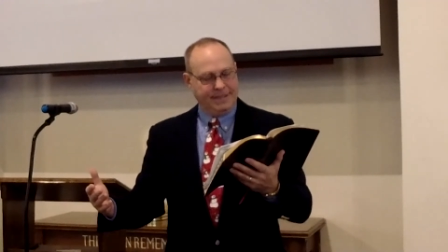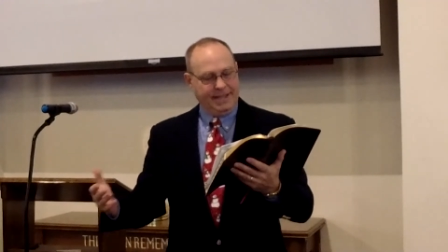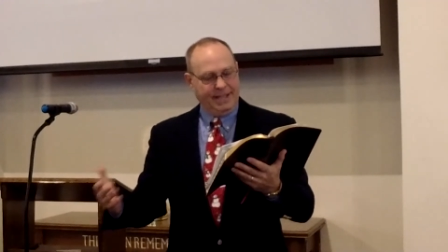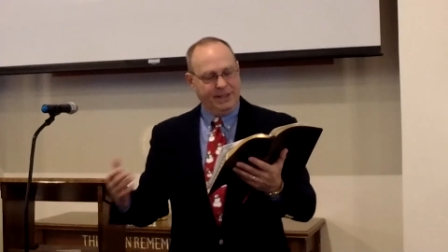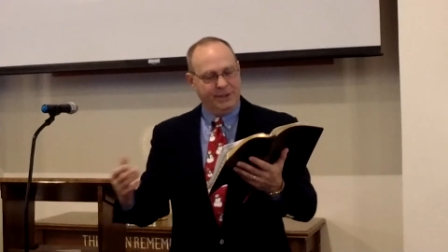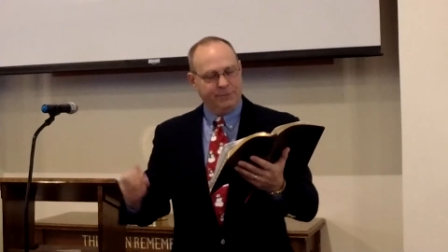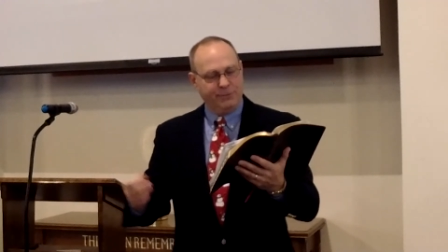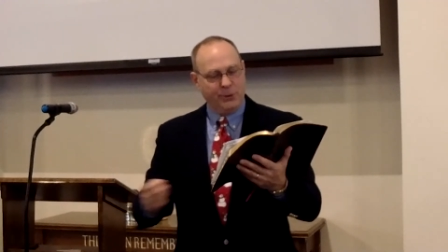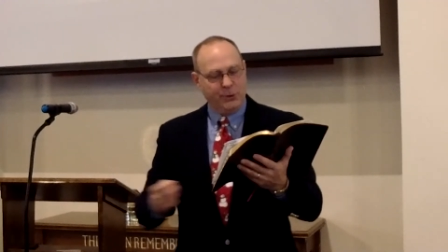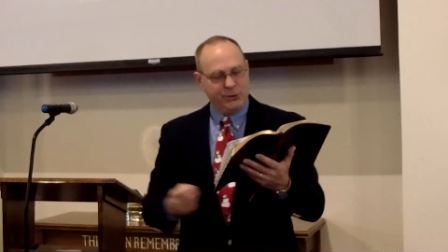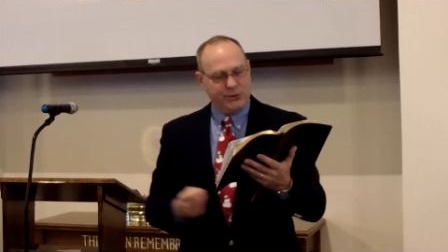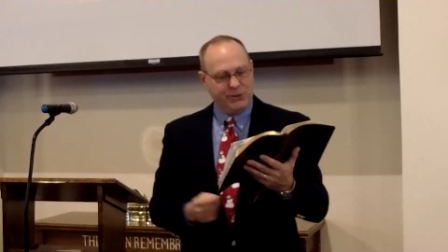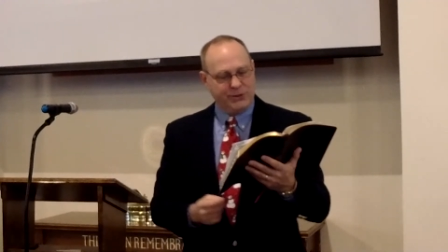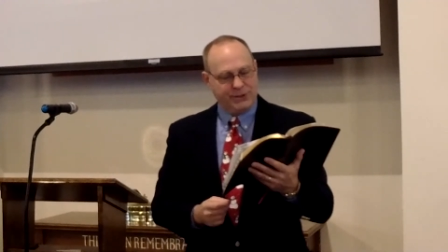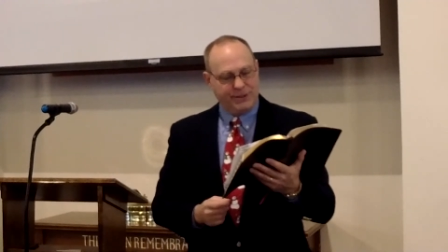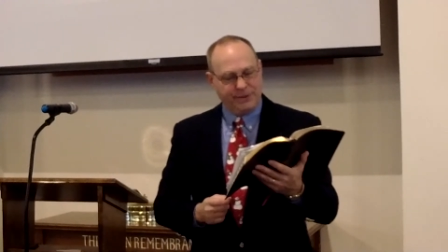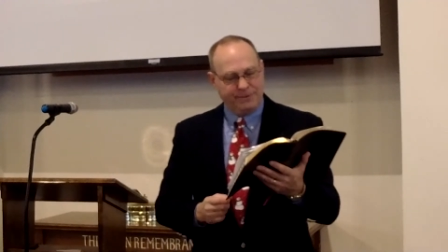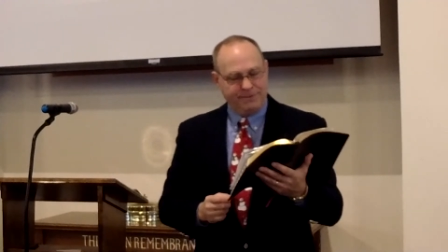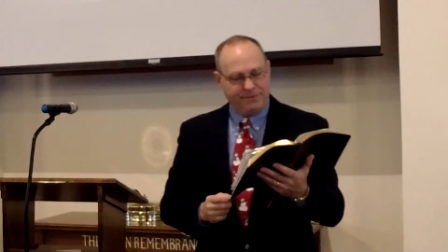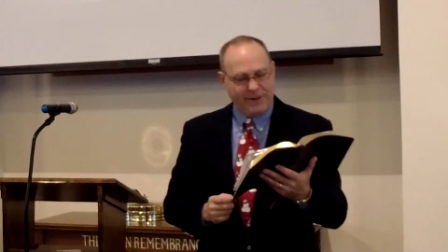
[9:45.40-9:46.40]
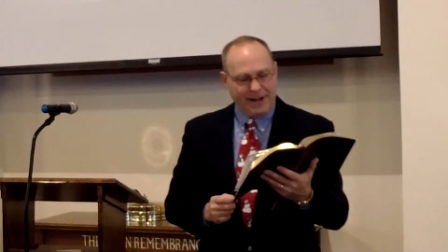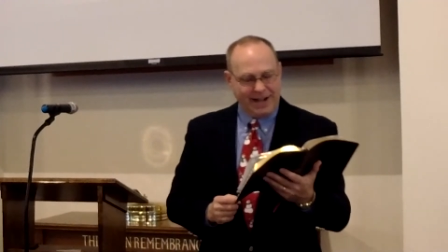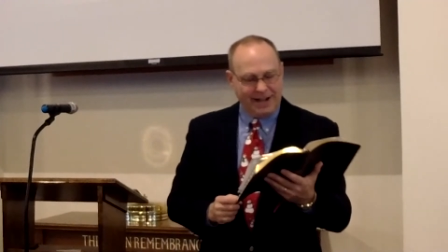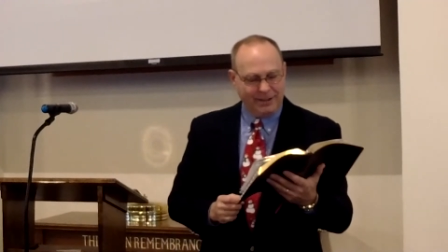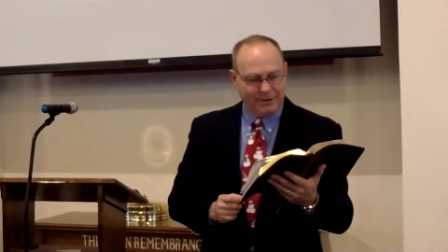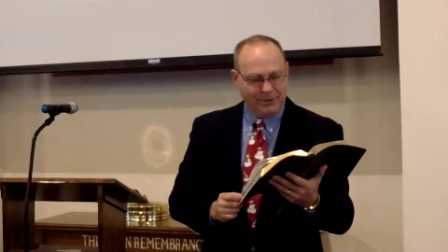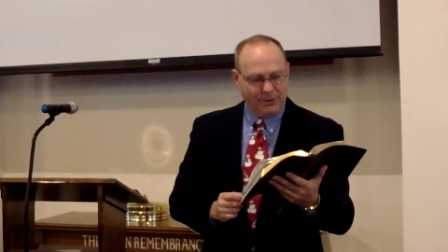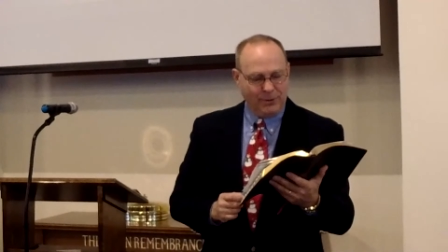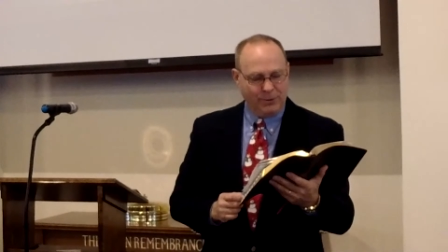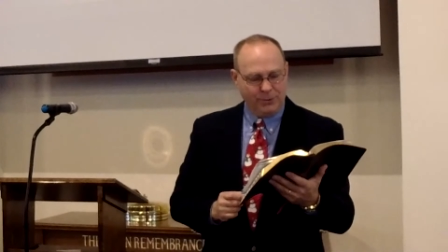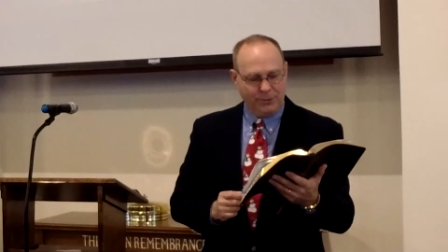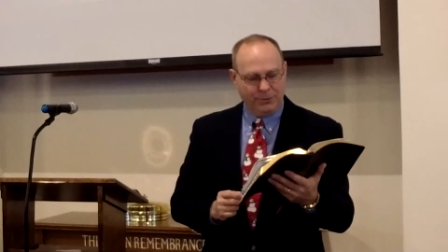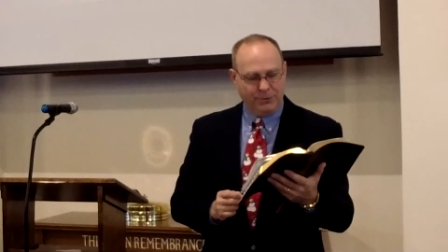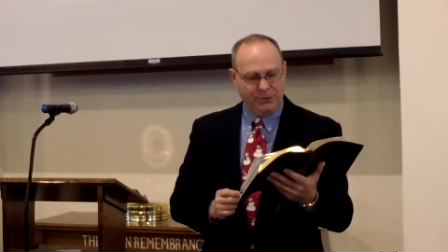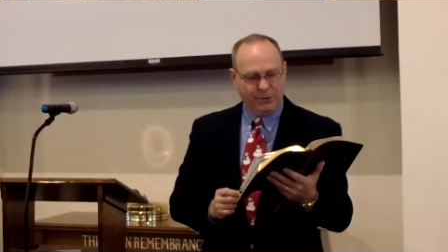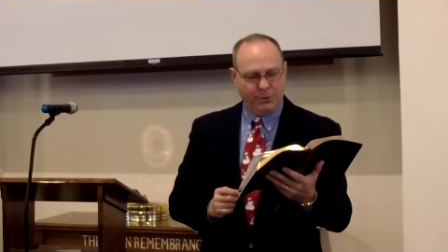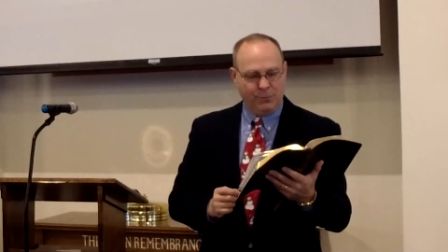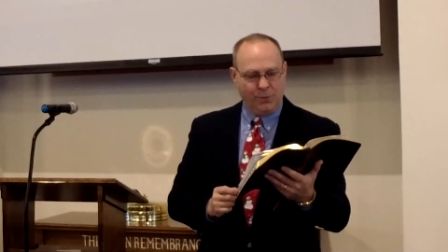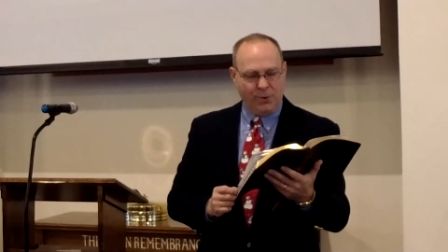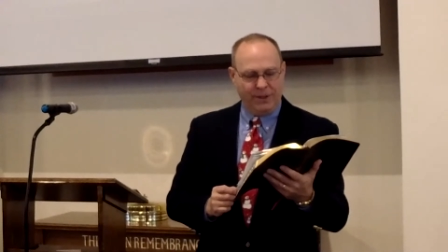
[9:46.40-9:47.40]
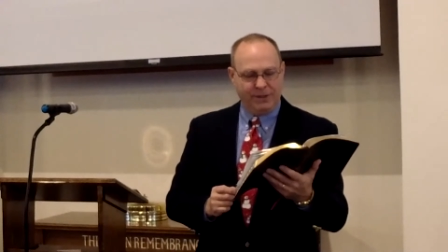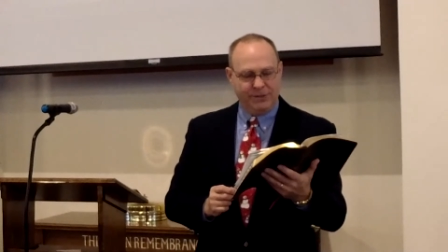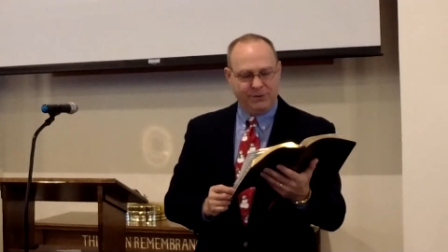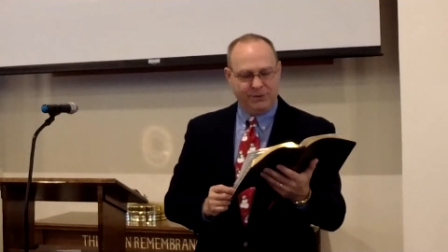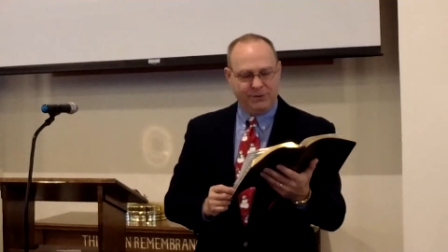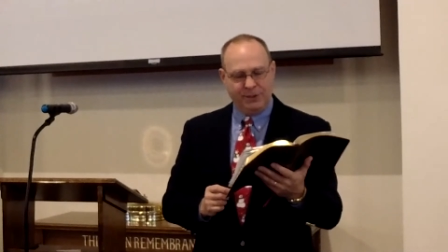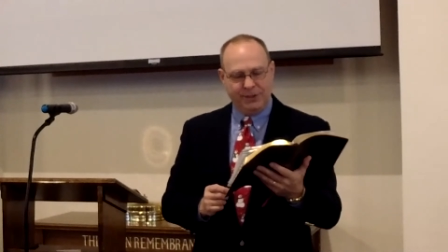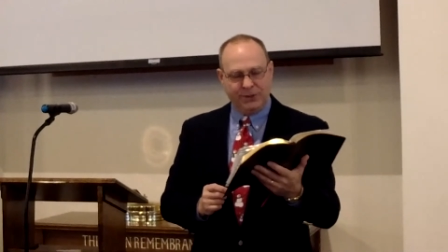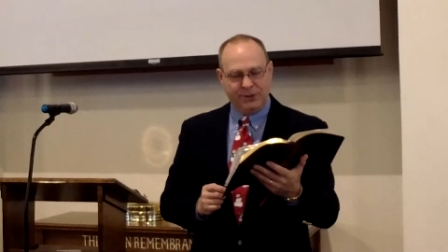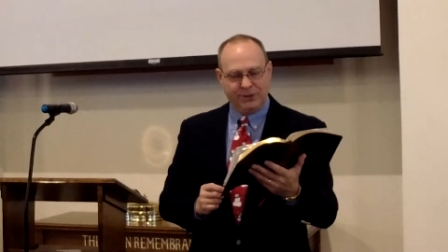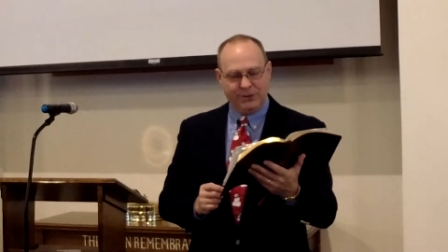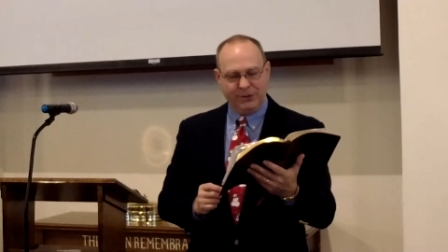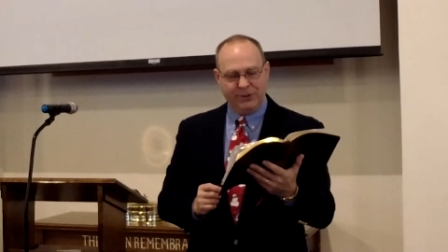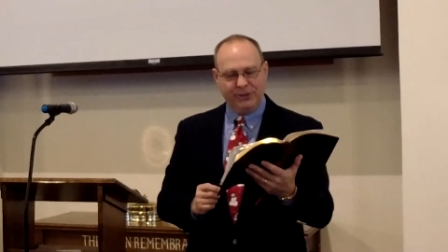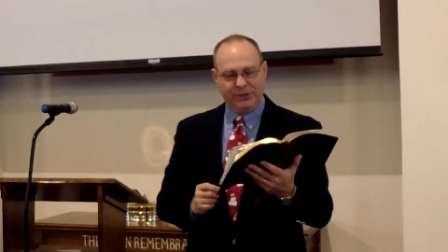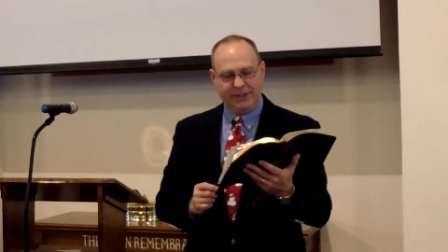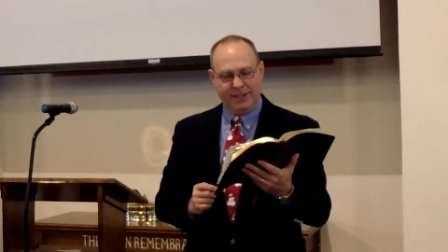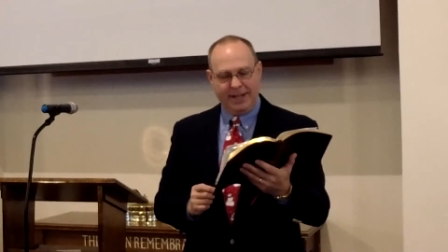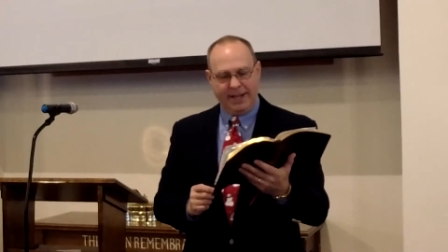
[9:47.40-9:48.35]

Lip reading: In the verses that follow the ones we just looked